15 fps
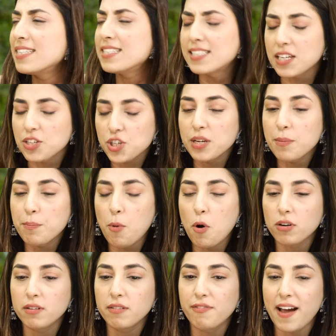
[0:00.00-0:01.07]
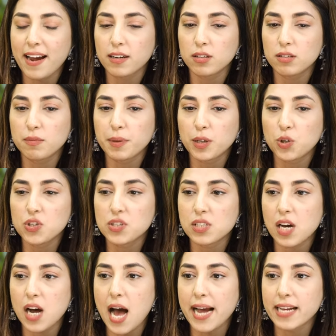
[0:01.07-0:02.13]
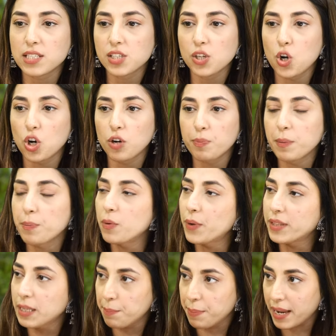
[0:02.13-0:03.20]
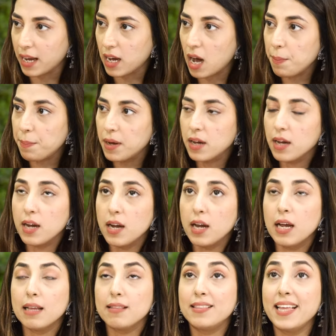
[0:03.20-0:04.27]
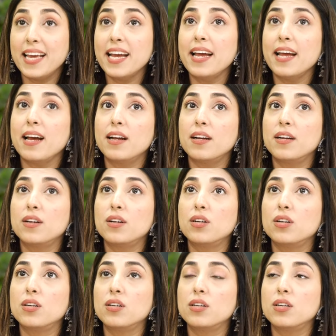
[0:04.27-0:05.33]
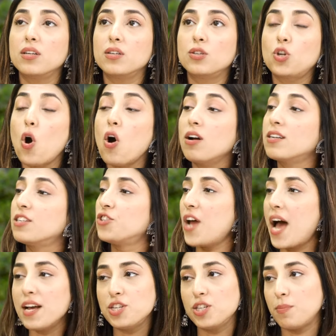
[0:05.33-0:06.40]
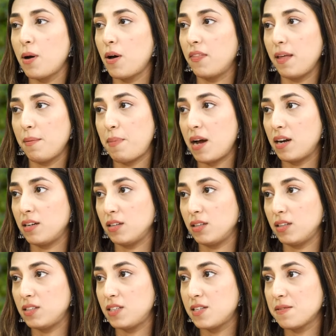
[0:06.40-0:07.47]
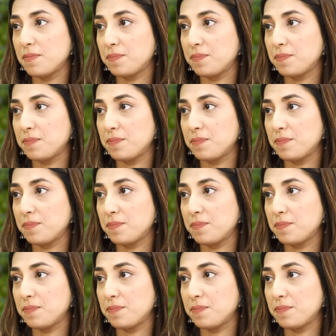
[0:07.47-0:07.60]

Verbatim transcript: such an important factor, because I see a lot of people, when they break up, they talk trash about their partners.